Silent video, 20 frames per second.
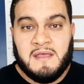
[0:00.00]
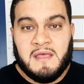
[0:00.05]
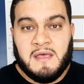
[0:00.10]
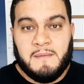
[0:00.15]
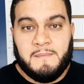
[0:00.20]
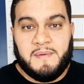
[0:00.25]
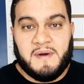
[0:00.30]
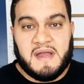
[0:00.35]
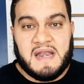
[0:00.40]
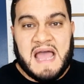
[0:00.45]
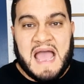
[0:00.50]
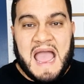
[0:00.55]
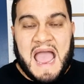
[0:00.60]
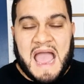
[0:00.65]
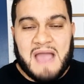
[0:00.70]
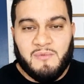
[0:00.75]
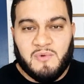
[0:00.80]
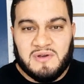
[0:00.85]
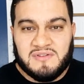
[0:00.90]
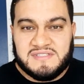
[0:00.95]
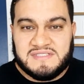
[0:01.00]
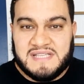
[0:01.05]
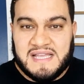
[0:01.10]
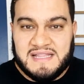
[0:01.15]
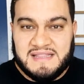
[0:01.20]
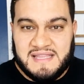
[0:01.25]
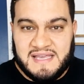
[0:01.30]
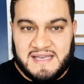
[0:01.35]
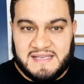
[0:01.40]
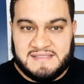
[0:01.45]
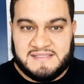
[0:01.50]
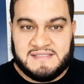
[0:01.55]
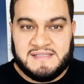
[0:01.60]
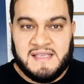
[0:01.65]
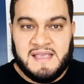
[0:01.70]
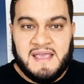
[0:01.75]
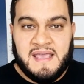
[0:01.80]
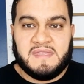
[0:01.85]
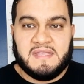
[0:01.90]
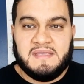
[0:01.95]
But I, I will say this:
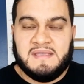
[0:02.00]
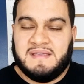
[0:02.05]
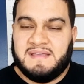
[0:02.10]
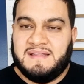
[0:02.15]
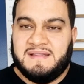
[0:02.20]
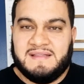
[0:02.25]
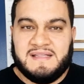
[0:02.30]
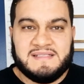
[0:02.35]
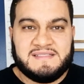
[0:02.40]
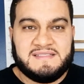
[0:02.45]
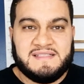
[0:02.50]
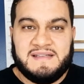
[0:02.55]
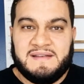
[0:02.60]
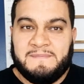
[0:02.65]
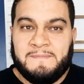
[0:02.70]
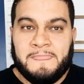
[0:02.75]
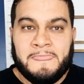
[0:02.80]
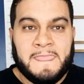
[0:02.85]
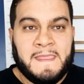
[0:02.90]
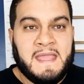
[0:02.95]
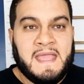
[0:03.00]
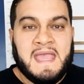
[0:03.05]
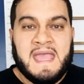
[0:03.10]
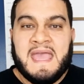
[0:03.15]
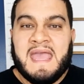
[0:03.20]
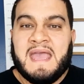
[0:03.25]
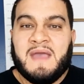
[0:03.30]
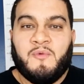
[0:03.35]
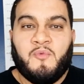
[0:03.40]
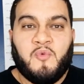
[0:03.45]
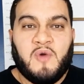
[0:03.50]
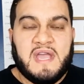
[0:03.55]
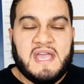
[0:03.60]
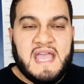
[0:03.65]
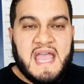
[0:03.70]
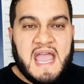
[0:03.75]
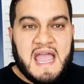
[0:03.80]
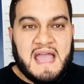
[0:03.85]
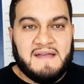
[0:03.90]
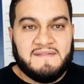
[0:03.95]
listen, we
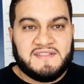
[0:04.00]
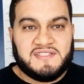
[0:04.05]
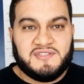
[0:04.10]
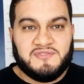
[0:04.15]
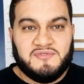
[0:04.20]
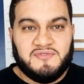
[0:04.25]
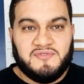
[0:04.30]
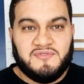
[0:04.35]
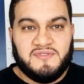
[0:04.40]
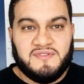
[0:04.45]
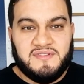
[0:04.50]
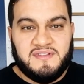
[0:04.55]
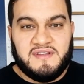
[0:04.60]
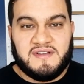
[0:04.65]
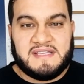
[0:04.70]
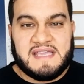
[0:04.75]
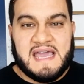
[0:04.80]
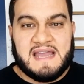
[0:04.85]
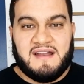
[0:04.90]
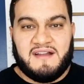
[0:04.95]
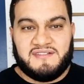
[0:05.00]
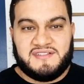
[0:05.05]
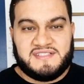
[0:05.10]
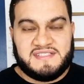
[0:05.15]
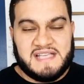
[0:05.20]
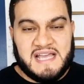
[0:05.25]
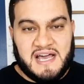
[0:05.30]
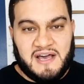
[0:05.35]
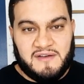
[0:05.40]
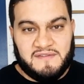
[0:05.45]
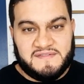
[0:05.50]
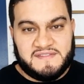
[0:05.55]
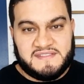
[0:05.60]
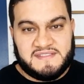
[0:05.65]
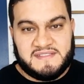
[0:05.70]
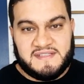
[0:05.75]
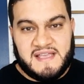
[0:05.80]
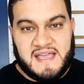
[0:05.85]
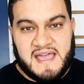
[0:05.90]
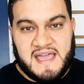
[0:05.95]
have to look at ourselves
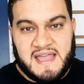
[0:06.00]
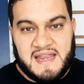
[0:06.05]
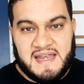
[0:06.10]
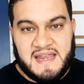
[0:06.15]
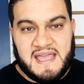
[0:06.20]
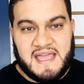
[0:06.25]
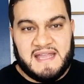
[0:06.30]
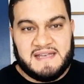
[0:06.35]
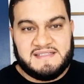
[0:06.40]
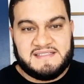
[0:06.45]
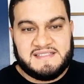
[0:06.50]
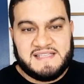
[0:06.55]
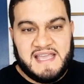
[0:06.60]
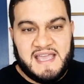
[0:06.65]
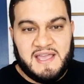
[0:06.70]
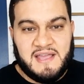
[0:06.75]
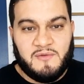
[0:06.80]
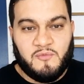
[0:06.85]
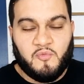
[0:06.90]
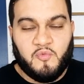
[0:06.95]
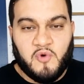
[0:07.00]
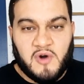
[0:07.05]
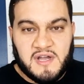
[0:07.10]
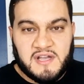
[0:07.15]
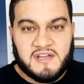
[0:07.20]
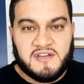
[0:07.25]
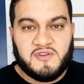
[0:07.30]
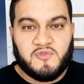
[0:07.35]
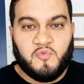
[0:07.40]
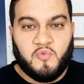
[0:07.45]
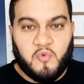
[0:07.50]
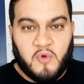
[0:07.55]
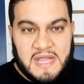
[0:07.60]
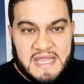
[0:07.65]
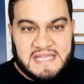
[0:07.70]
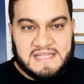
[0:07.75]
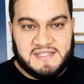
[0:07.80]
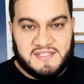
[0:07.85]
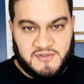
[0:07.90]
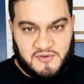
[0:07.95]
and and say, what could we
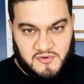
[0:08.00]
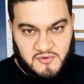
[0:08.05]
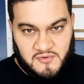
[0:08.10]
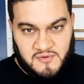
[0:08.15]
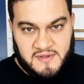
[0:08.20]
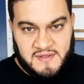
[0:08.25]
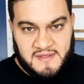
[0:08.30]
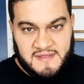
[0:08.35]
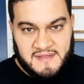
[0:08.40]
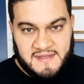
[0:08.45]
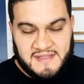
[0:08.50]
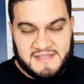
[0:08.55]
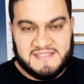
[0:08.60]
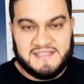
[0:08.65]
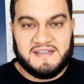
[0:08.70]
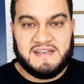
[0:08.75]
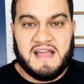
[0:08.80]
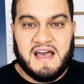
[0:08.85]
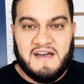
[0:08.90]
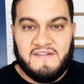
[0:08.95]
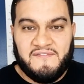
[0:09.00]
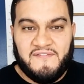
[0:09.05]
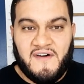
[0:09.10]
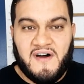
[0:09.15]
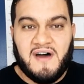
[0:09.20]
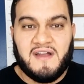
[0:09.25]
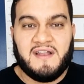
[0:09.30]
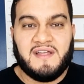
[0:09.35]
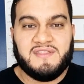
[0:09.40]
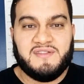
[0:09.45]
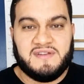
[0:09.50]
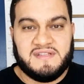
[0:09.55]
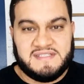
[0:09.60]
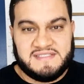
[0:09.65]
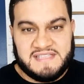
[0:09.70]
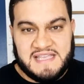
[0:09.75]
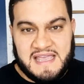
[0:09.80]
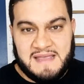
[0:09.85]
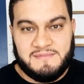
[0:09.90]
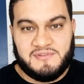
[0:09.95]
do to not fall under the
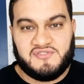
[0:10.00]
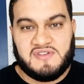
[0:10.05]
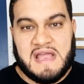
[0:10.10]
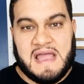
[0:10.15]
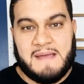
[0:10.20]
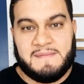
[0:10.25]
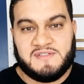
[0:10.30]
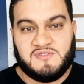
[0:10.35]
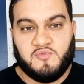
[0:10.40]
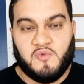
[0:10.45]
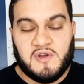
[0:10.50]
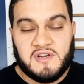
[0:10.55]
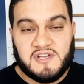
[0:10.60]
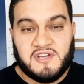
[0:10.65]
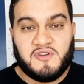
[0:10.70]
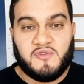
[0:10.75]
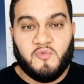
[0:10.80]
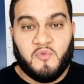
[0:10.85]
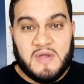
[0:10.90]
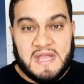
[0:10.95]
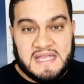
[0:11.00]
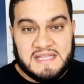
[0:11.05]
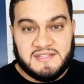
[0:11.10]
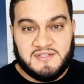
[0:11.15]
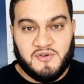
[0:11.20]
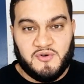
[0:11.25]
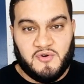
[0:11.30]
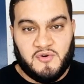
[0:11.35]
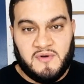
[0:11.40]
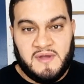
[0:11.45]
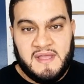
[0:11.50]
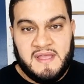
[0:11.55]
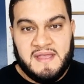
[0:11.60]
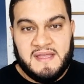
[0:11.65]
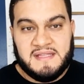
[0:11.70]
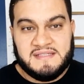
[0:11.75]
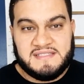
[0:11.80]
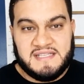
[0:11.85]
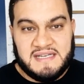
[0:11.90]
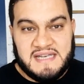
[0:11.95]
same traps? What could we do
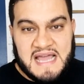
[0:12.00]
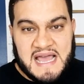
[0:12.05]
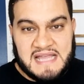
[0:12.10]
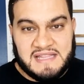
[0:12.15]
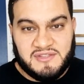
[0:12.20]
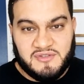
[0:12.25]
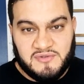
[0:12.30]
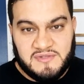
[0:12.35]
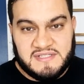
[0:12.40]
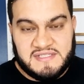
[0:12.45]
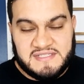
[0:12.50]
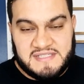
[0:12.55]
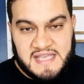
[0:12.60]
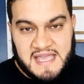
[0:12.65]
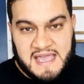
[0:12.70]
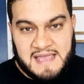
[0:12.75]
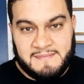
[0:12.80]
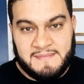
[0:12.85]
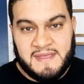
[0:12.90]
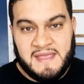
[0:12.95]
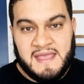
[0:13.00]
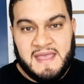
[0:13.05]
to not do the same?